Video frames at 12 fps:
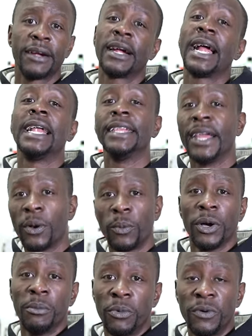and then
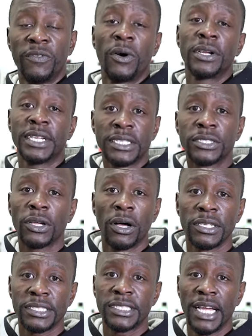we'll move on and
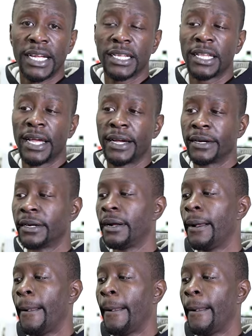install the second layer.